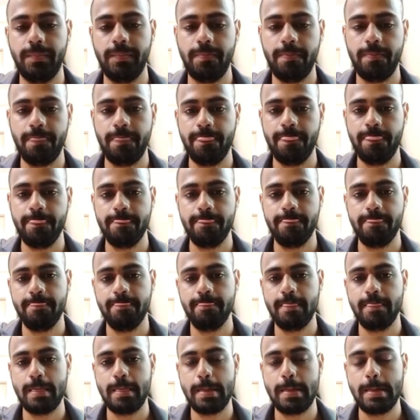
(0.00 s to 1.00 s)

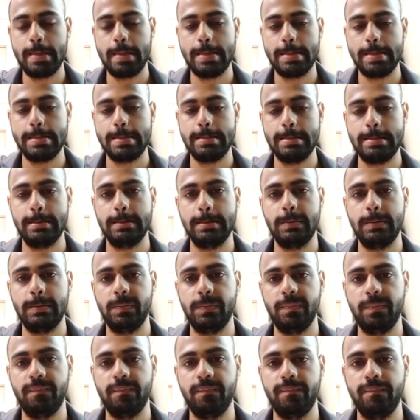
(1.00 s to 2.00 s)

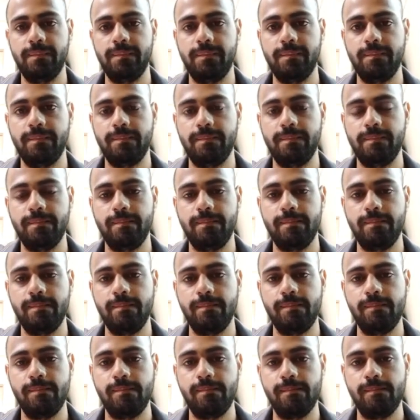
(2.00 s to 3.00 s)

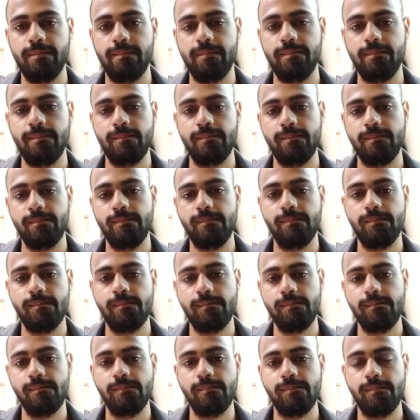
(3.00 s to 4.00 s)

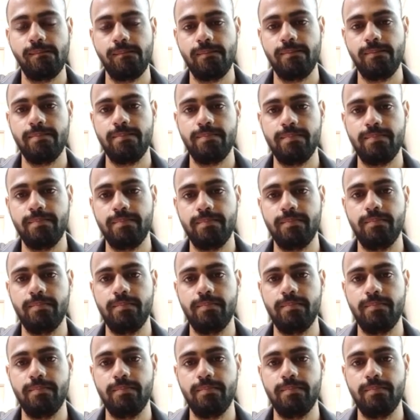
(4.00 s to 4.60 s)
Nothing is said.